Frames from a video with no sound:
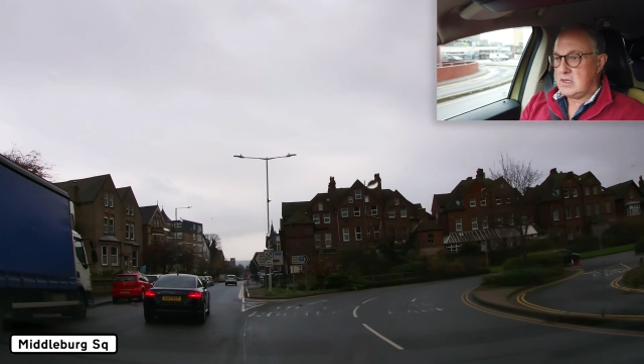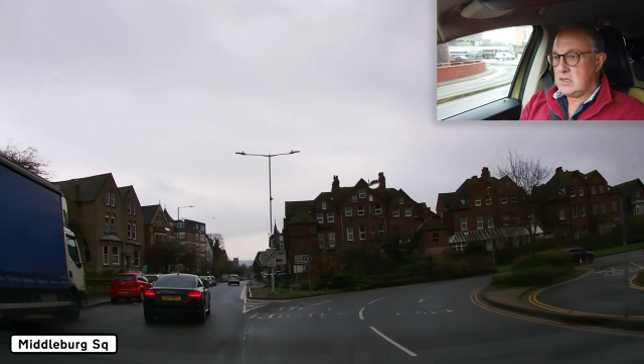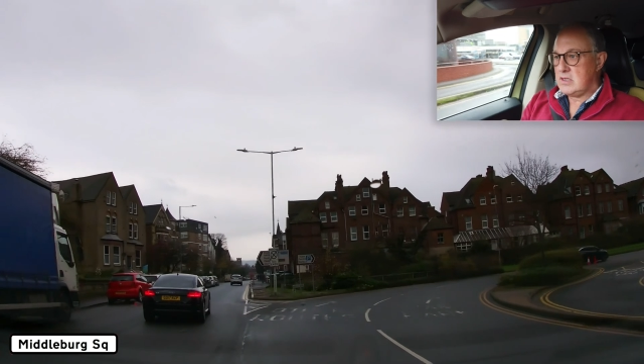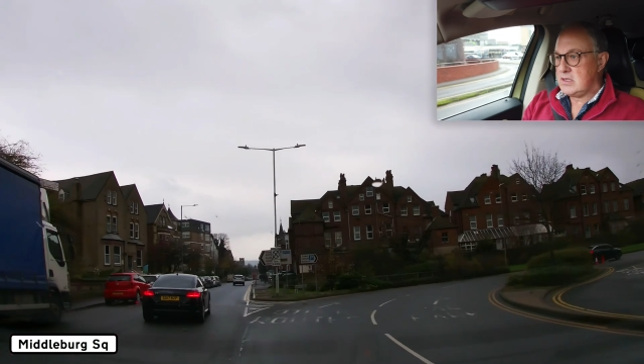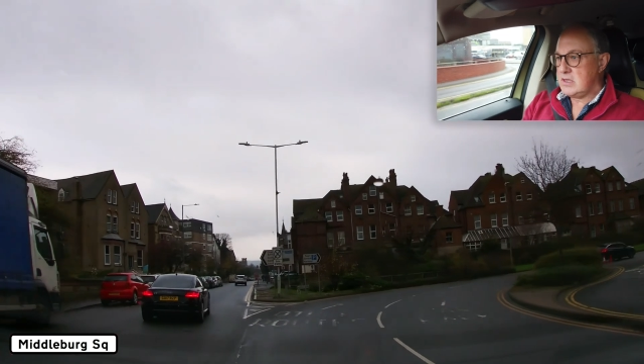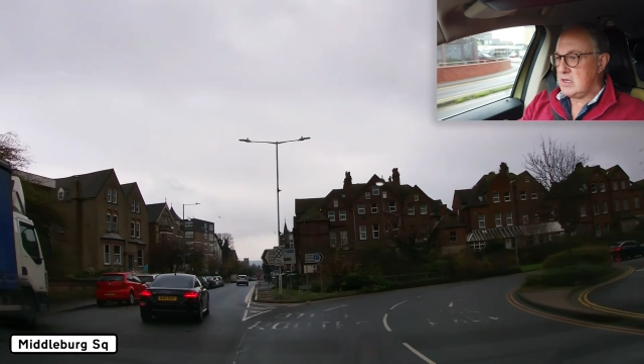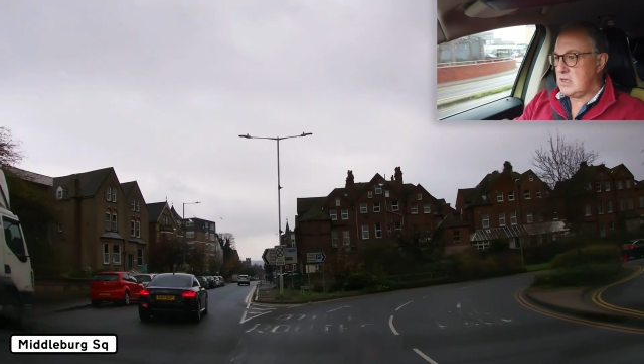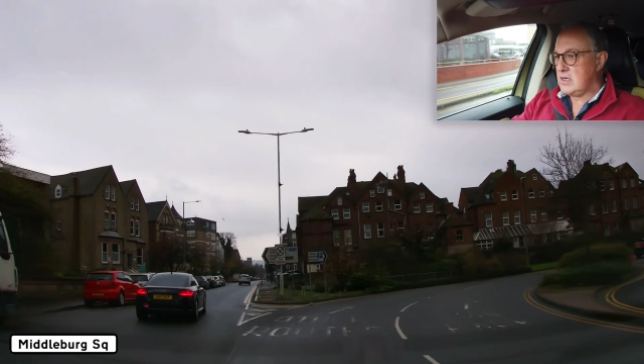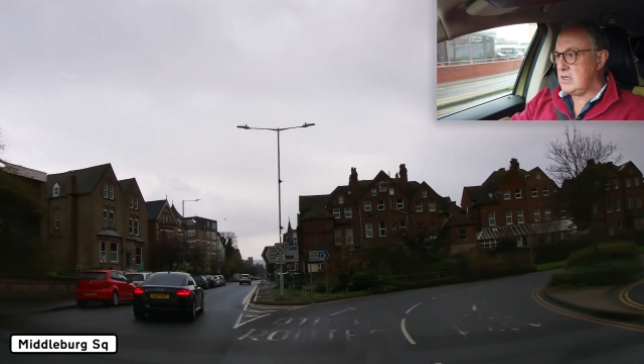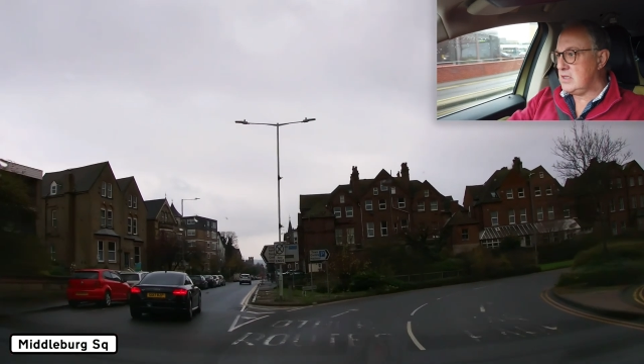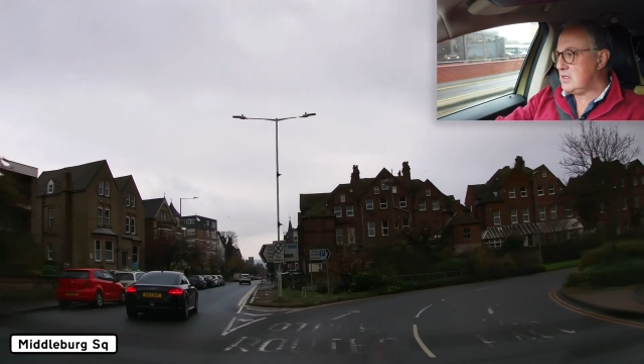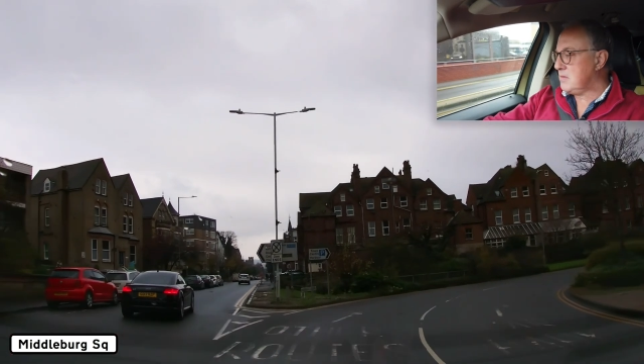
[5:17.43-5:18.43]
Slide
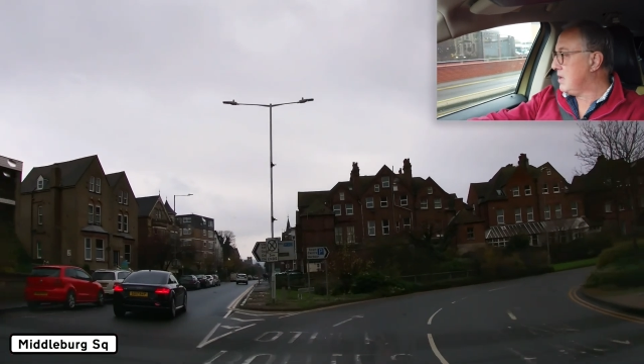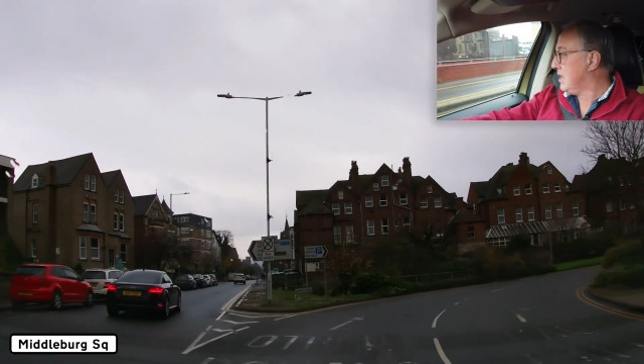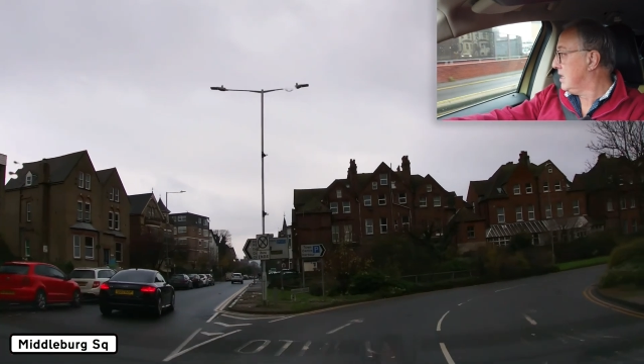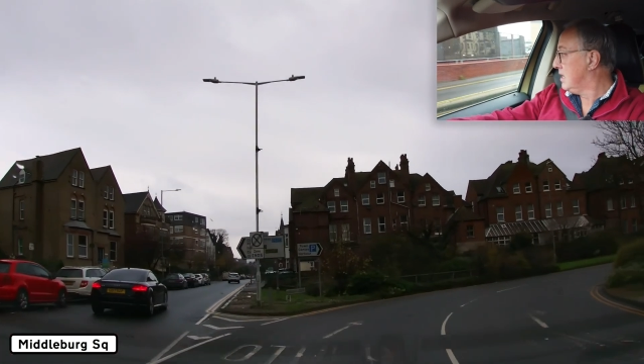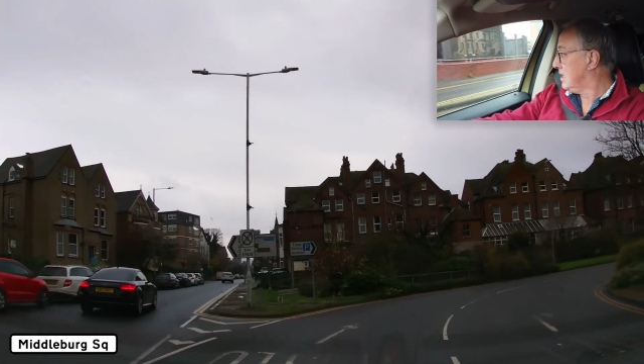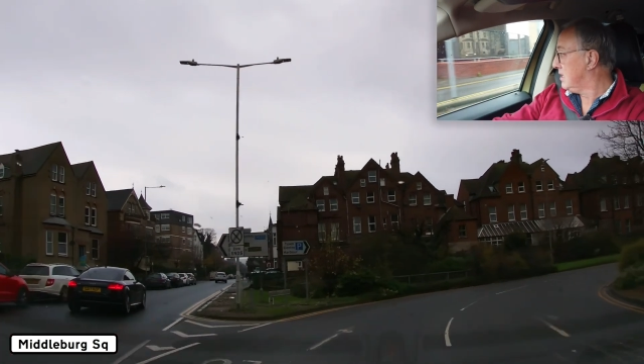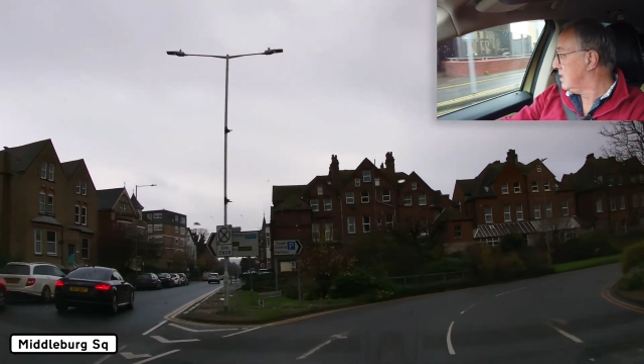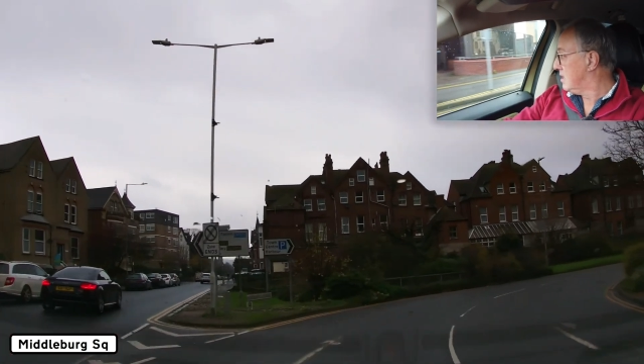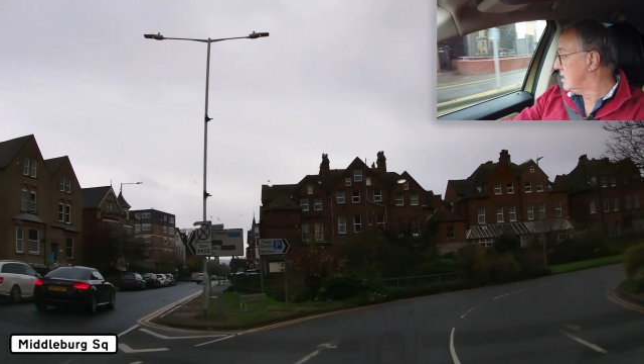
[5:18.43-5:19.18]
into my lane.